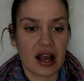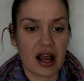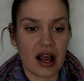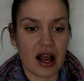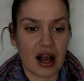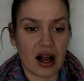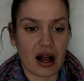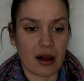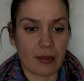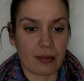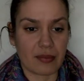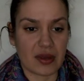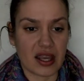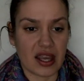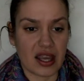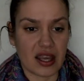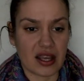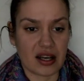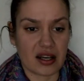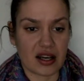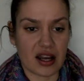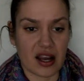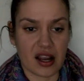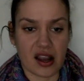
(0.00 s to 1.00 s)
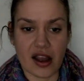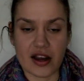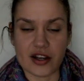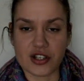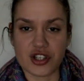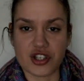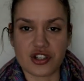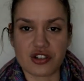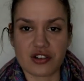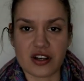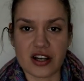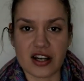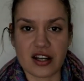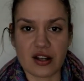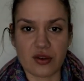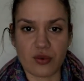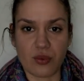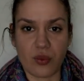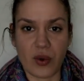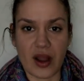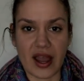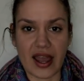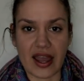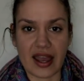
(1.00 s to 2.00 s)
in a country
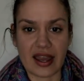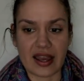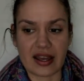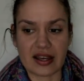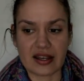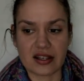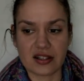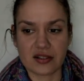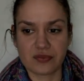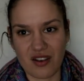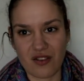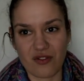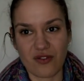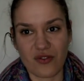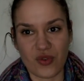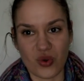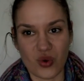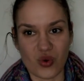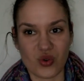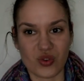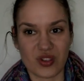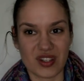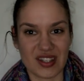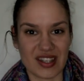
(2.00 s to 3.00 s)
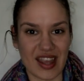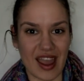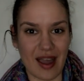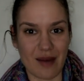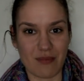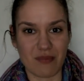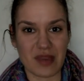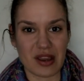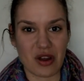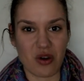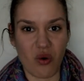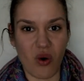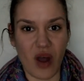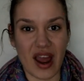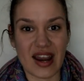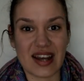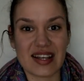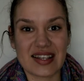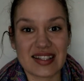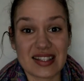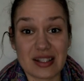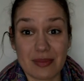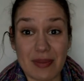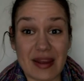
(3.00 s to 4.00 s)
where foods can be quite
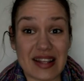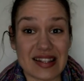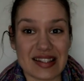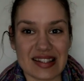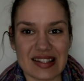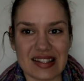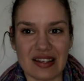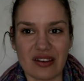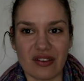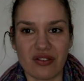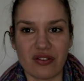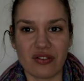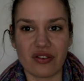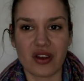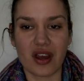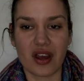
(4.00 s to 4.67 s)
expensive.